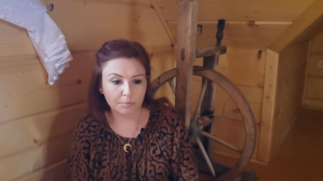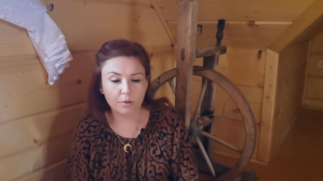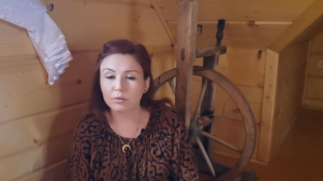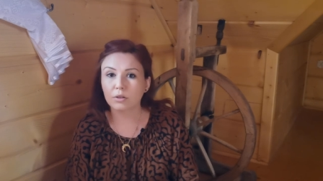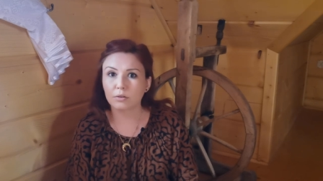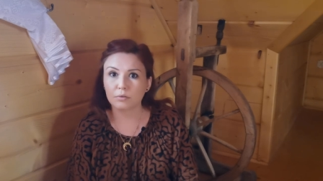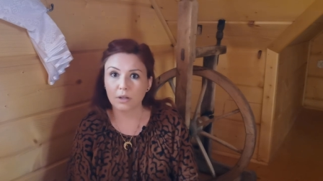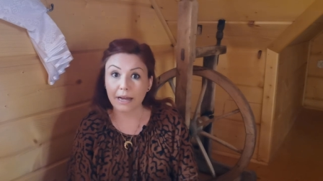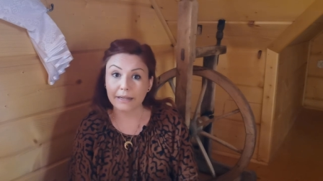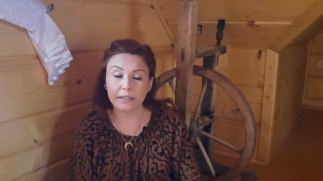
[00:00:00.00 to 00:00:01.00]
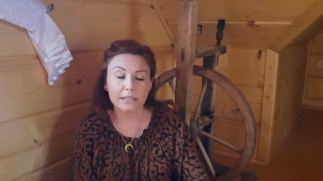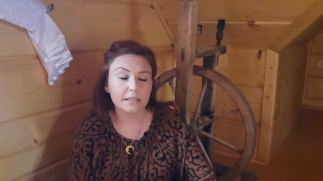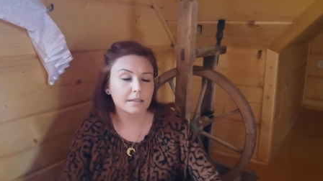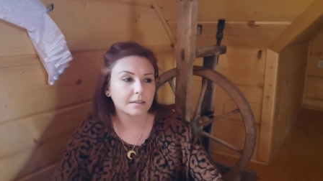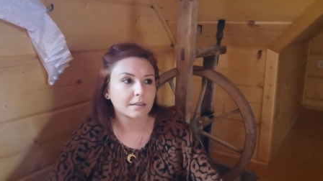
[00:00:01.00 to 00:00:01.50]
on the Bolko
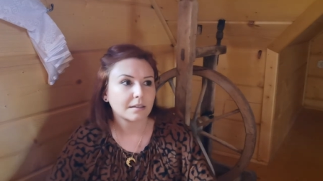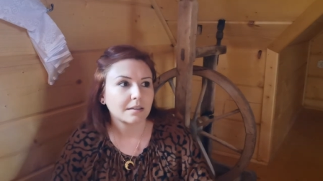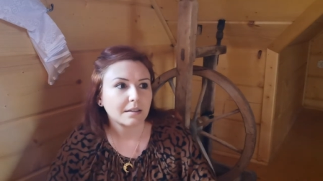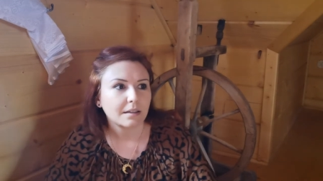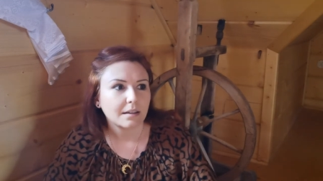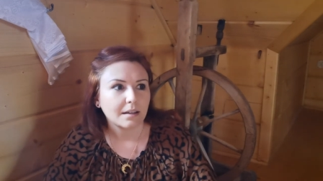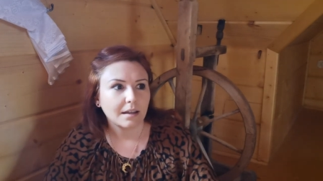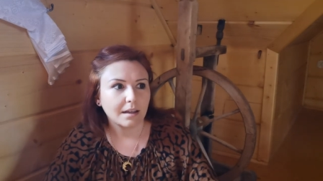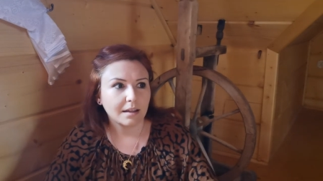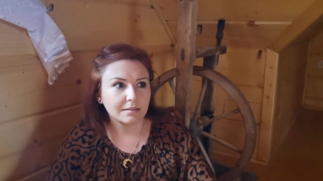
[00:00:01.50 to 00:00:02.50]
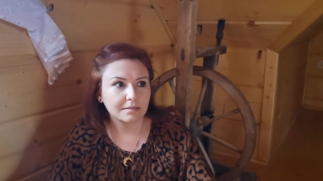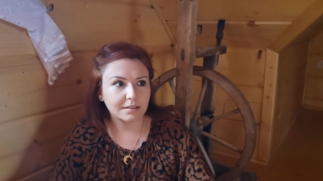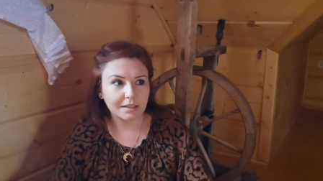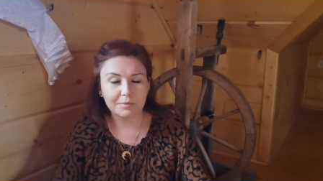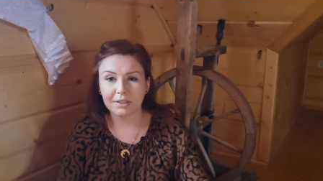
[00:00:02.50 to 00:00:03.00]
island and then